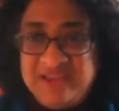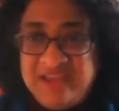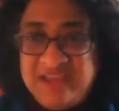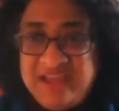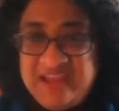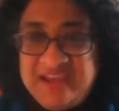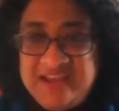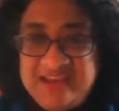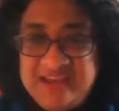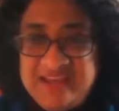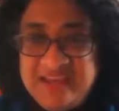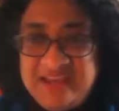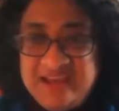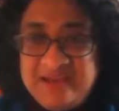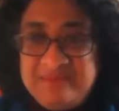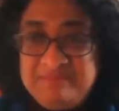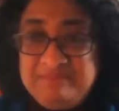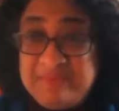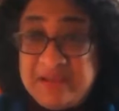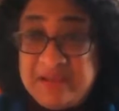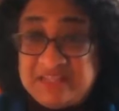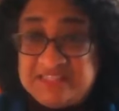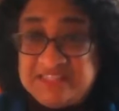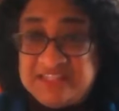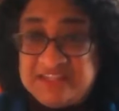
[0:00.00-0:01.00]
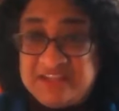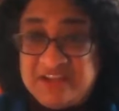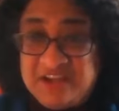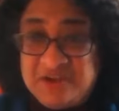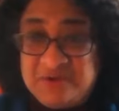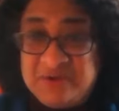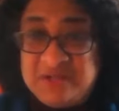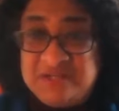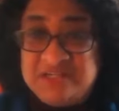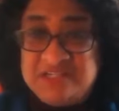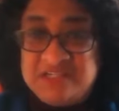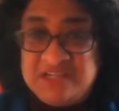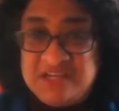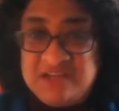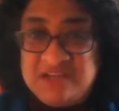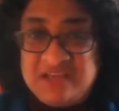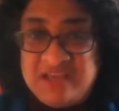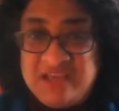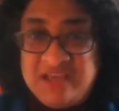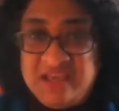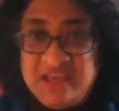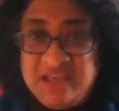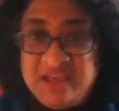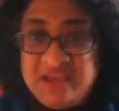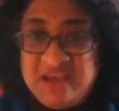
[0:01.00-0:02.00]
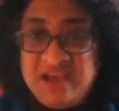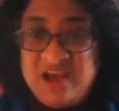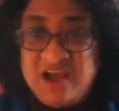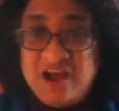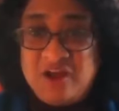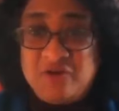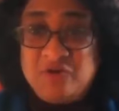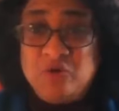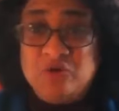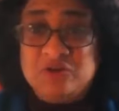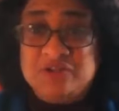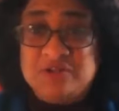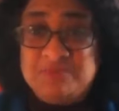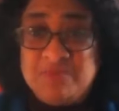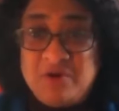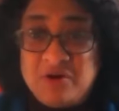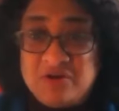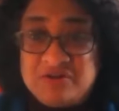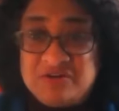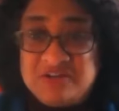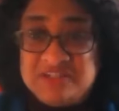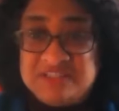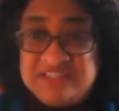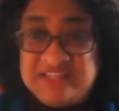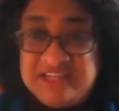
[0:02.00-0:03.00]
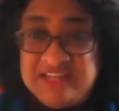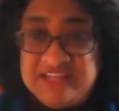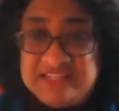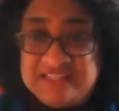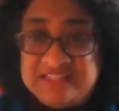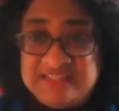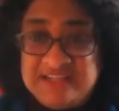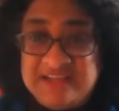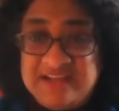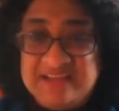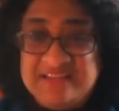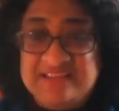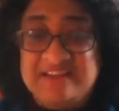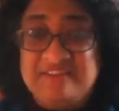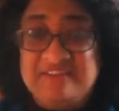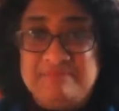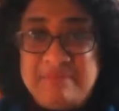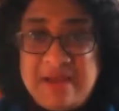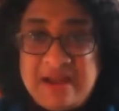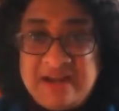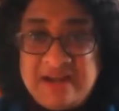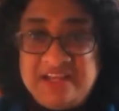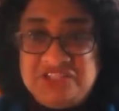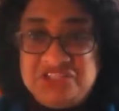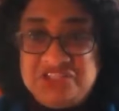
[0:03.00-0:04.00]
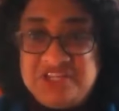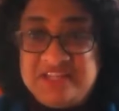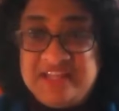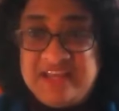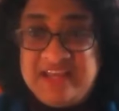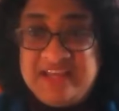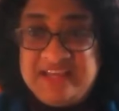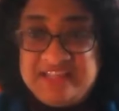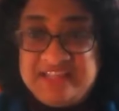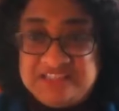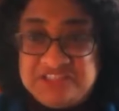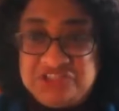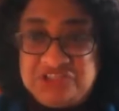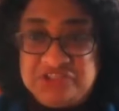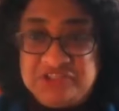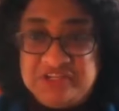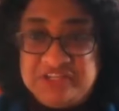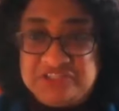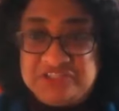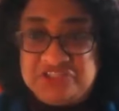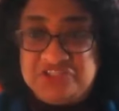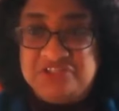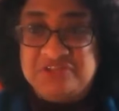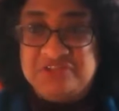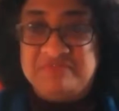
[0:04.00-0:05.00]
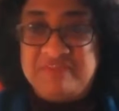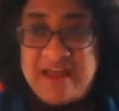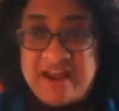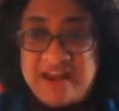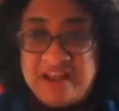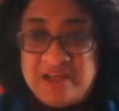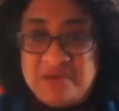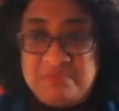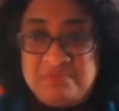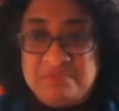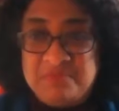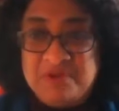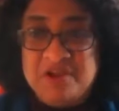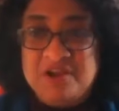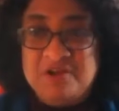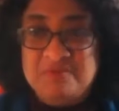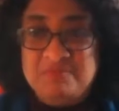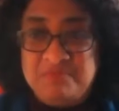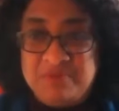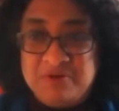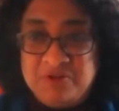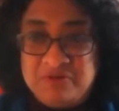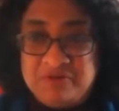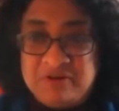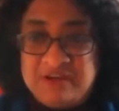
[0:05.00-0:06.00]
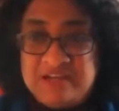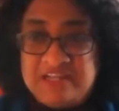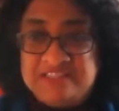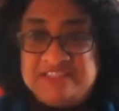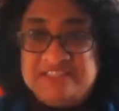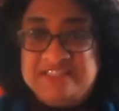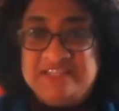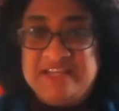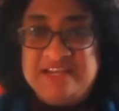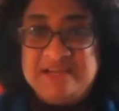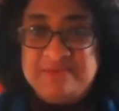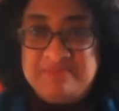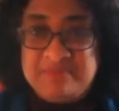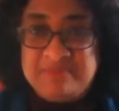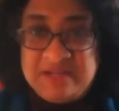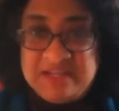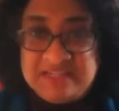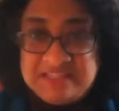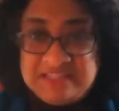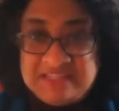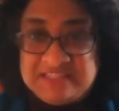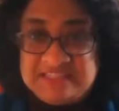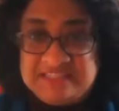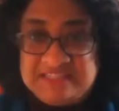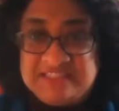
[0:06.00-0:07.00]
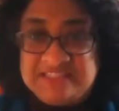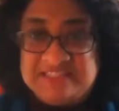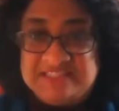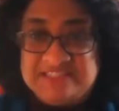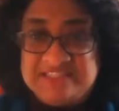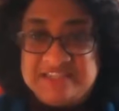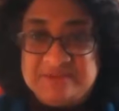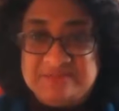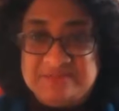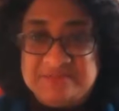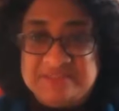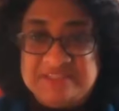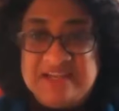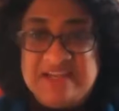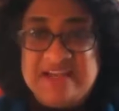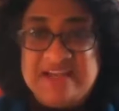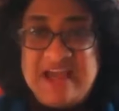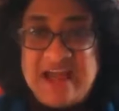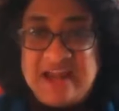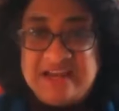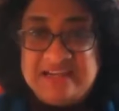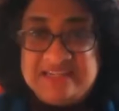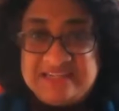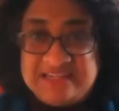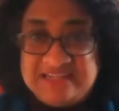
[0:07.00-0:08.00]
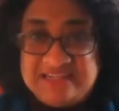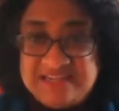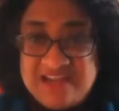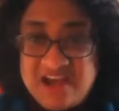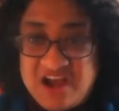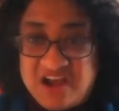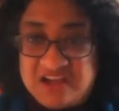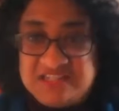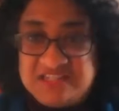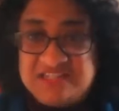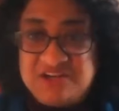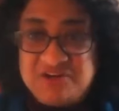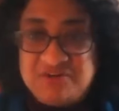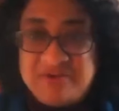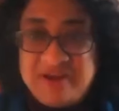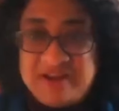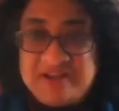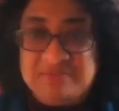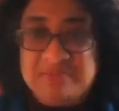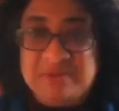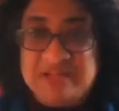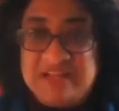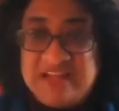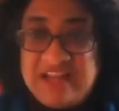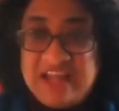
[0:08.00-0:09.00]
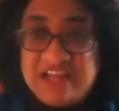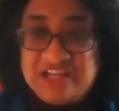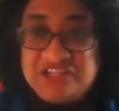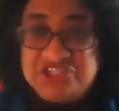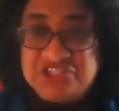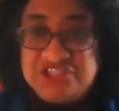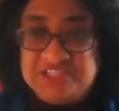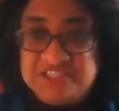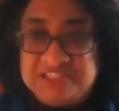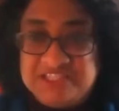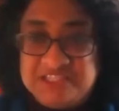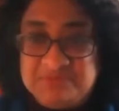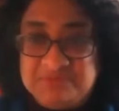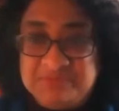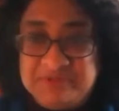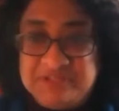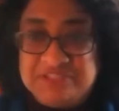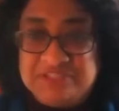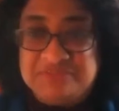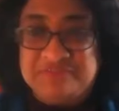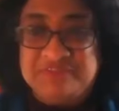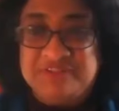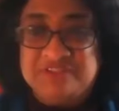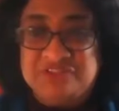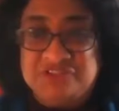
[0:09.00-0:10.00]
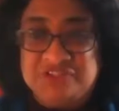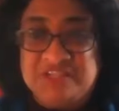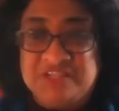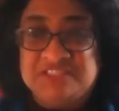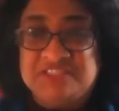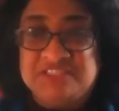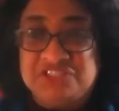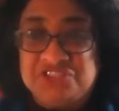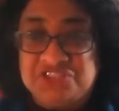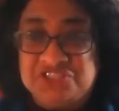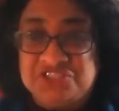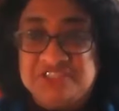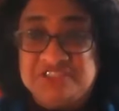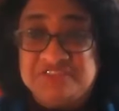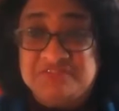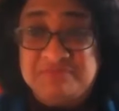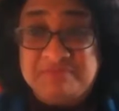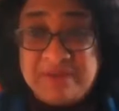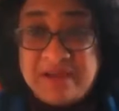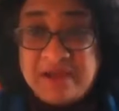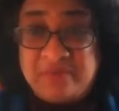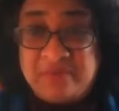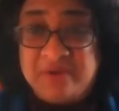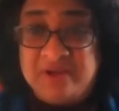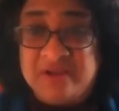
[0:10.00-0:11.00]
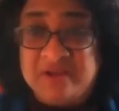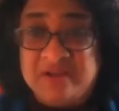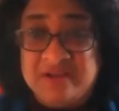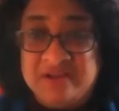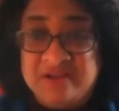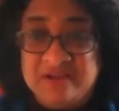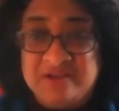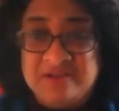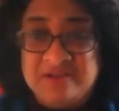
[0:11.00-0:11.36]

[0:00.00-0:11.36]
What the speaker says: India, Mexico, and Turkey are all democracies that have managed in their histories to develop pluralistic political systems and conduct credible elections and peaceful transitions of power.